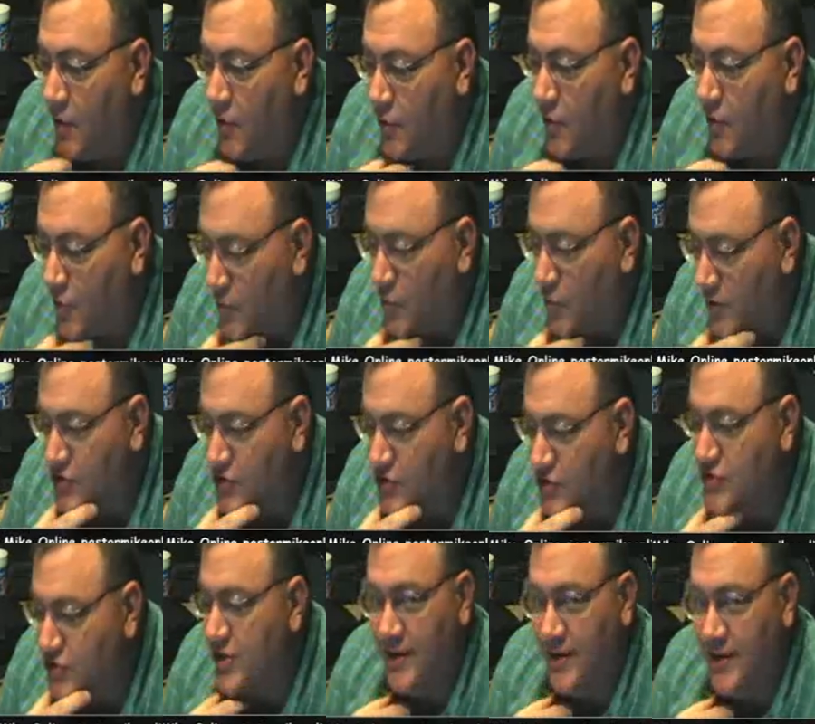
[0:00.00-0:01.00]

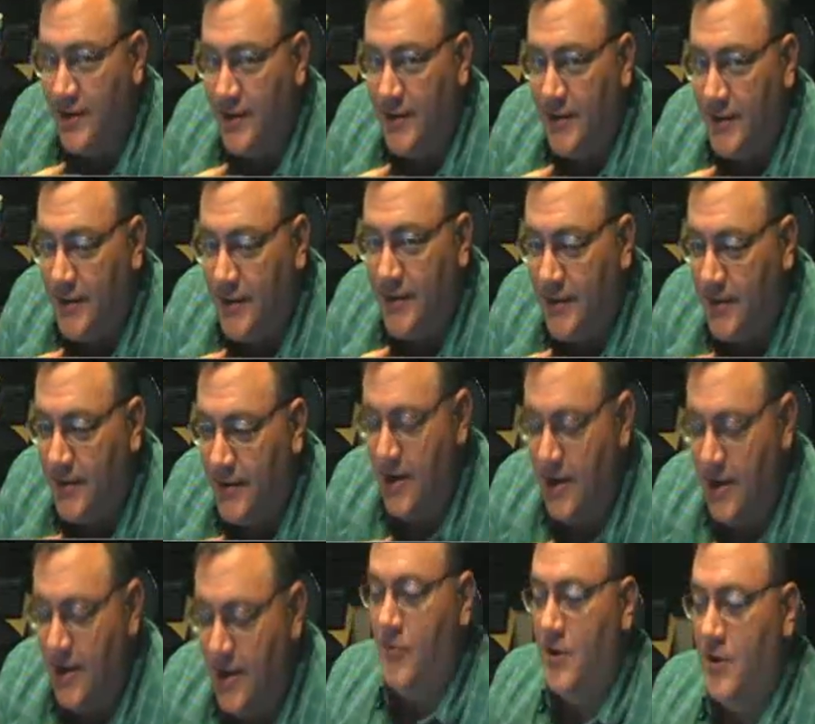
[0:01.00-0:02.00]
Christian, now
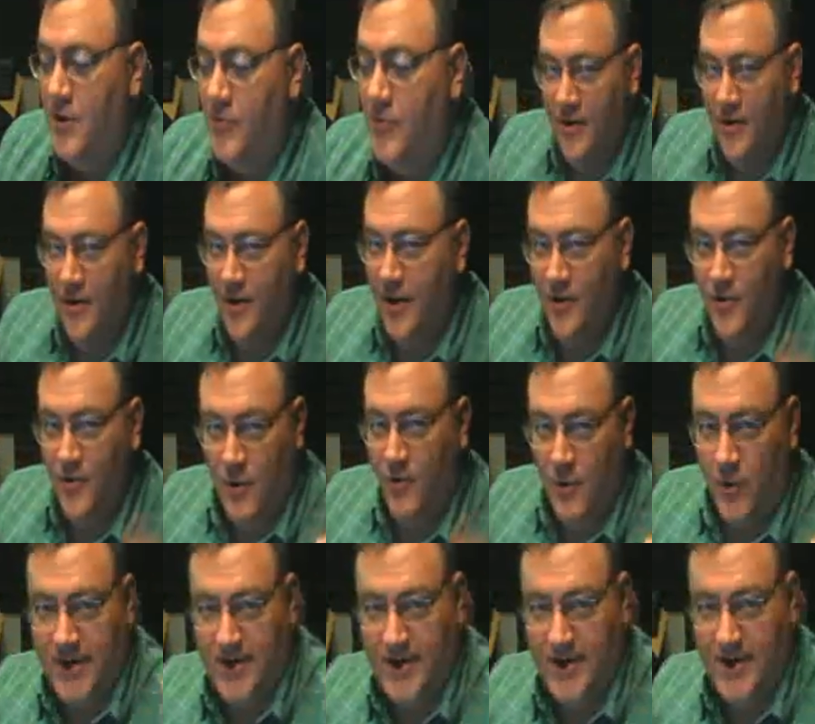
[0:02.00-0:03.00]
I'm going to put that in
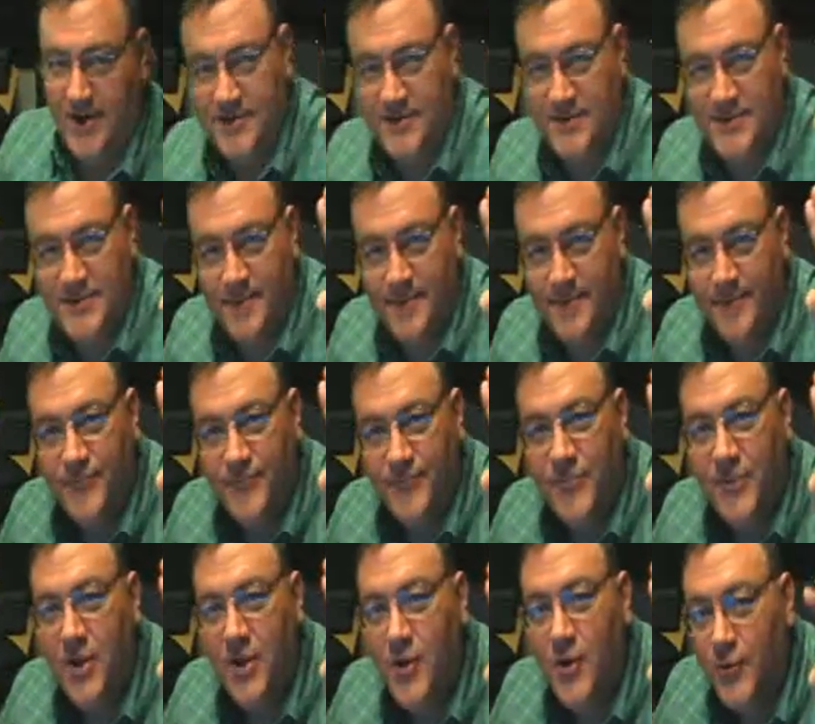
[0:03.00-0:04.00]
quotations
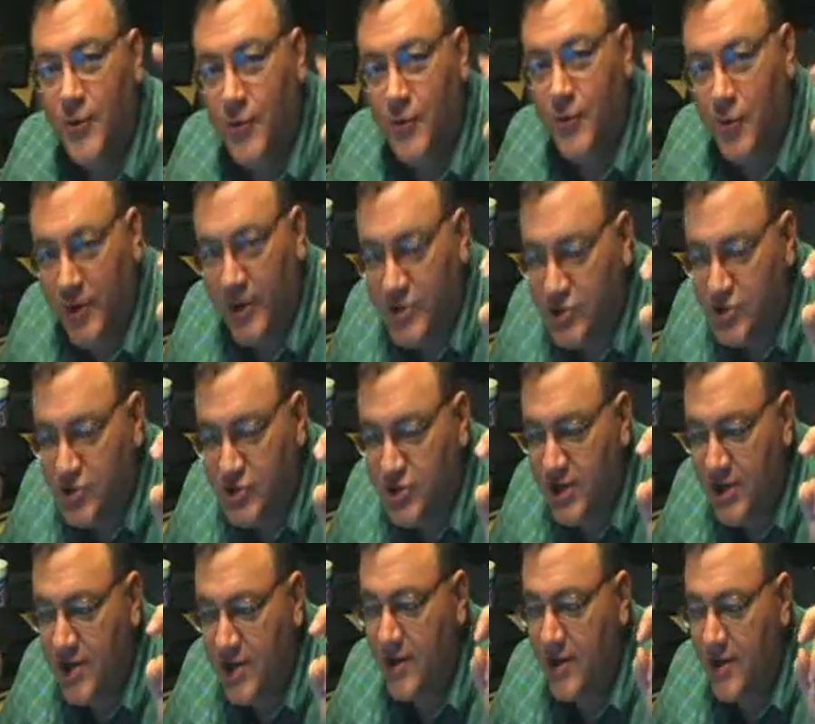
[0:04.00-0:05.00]

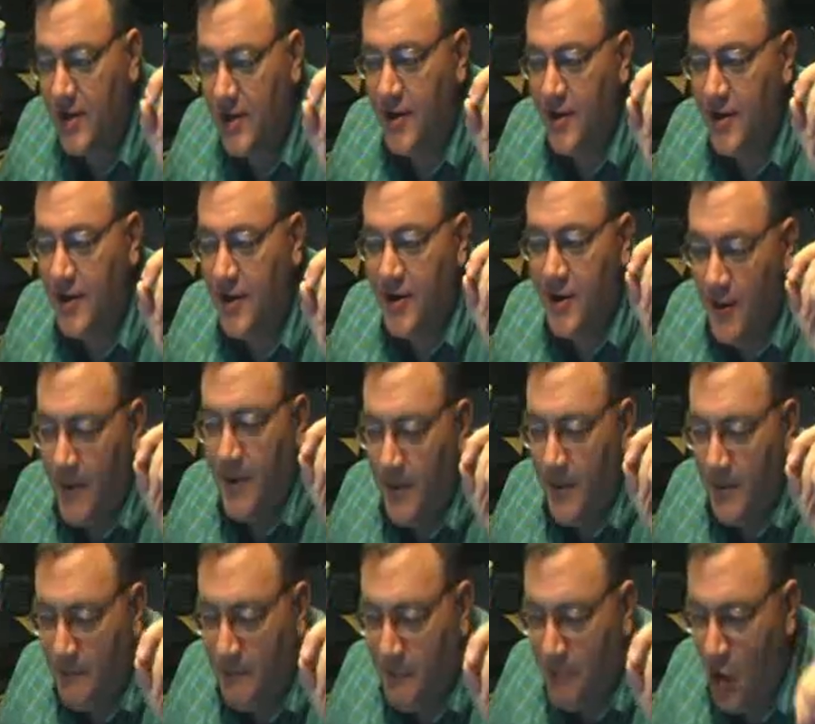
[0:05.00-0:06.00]
Christian
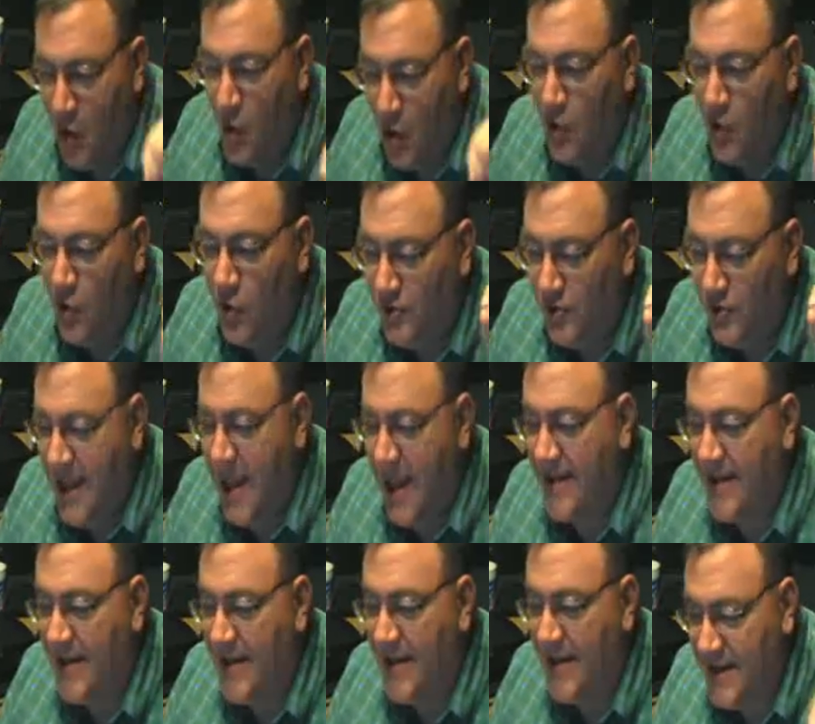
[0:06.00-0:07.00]
pole
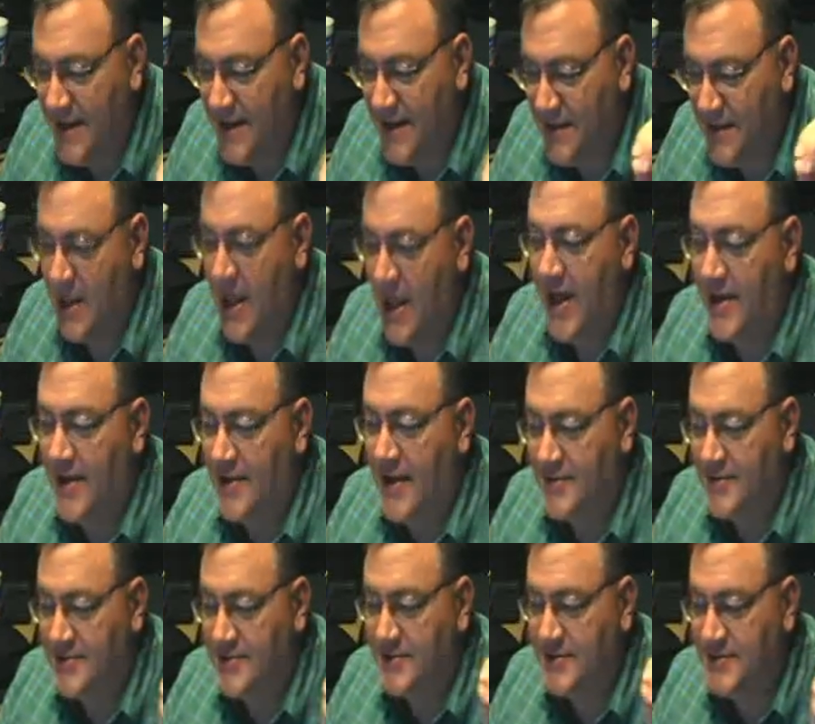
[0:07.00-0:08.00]
dancing
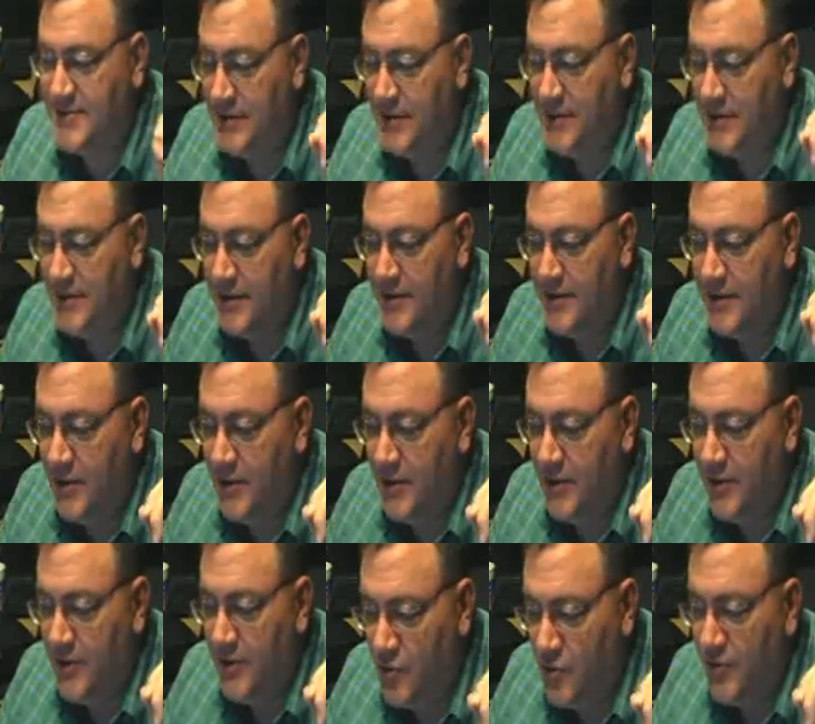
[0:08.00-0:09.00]
class
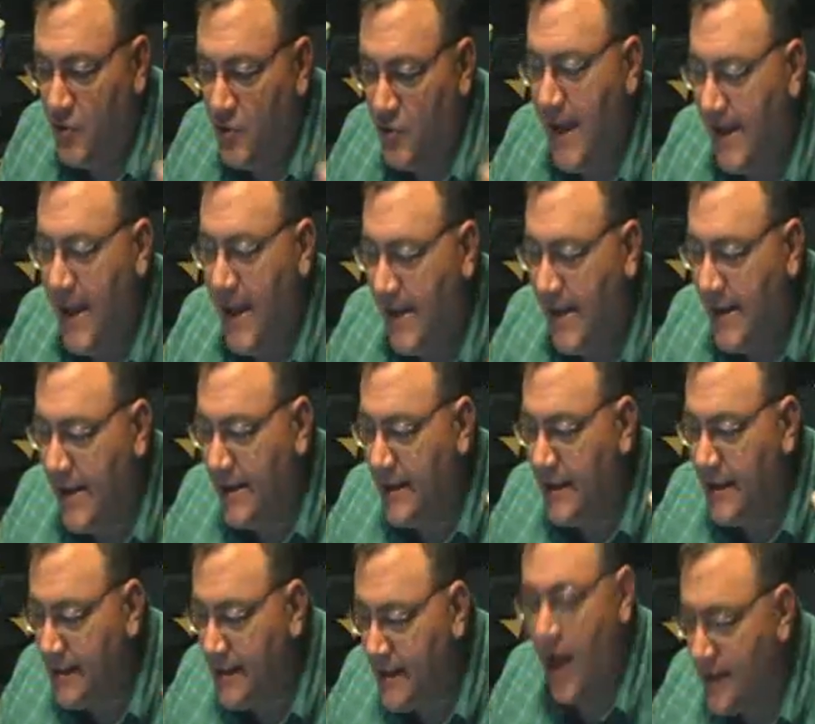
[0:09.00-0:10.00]
creating
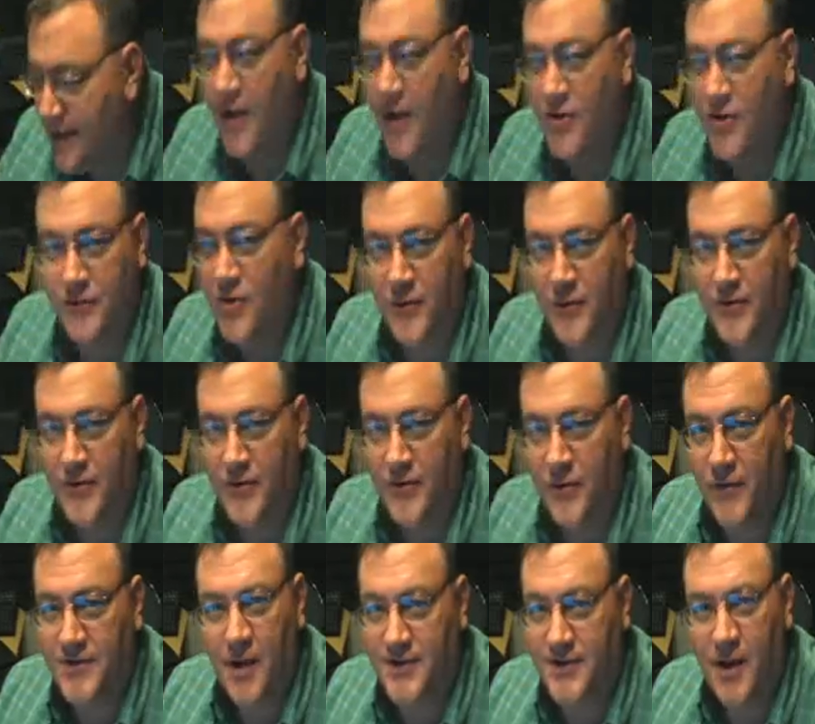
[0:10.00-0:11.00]

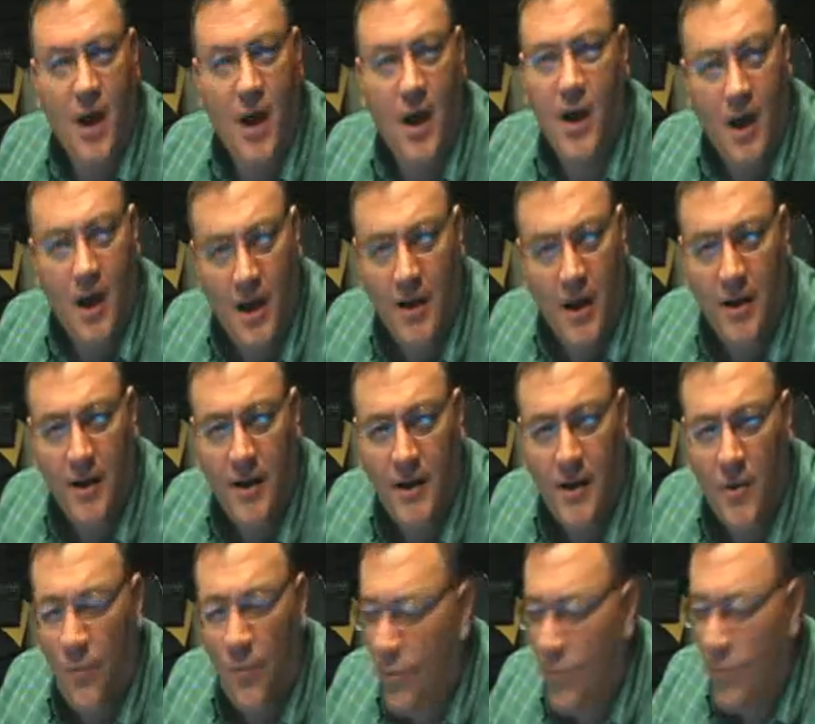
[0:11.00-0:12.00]
controversy.
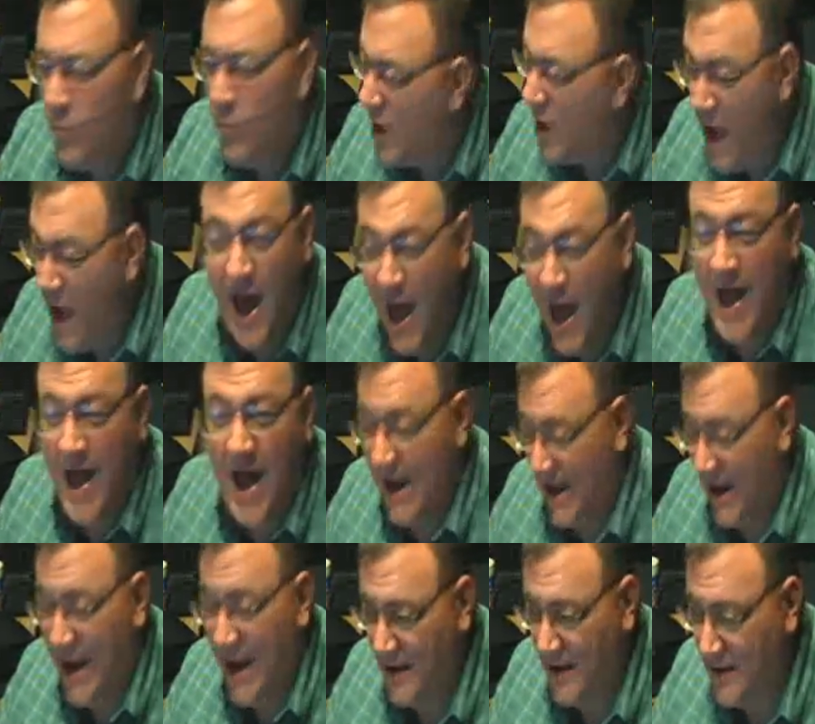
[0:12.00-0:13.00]

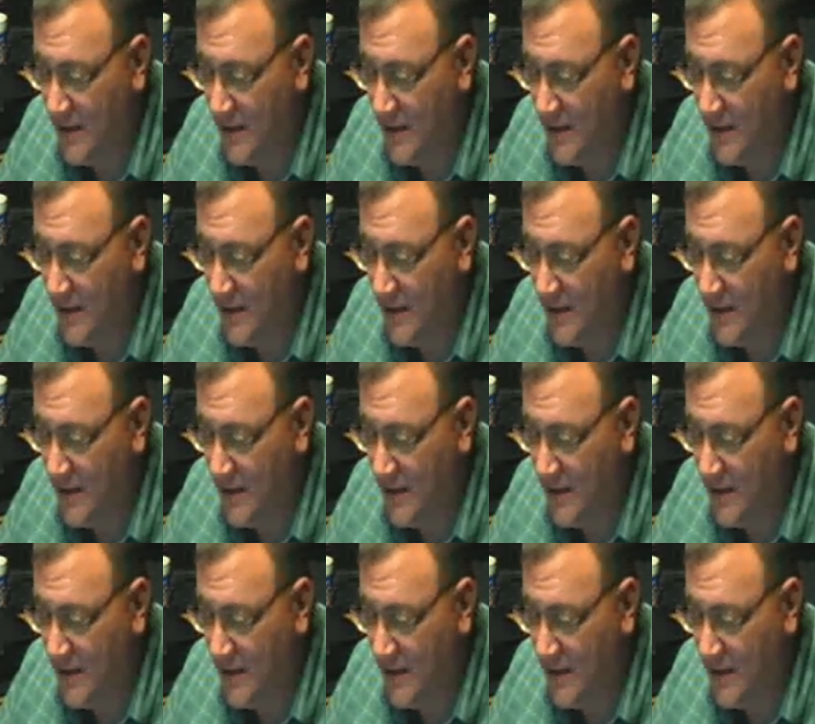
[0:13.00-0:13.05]
Why?